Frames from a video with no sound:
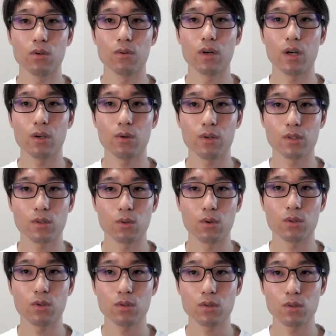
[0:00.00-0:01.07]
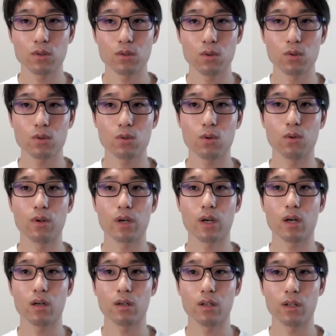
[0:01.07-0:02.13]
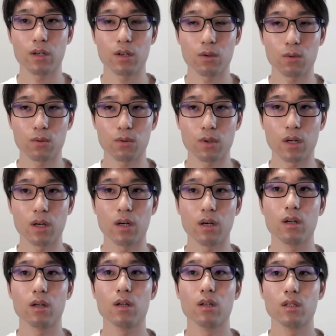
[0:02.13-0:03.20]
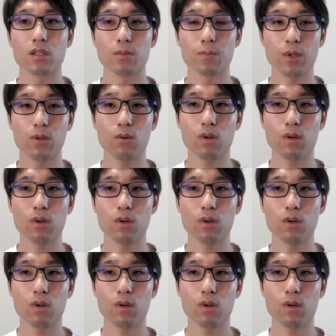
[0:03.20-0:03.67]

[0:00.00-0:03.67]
Android and iOS can be managed with a single source code,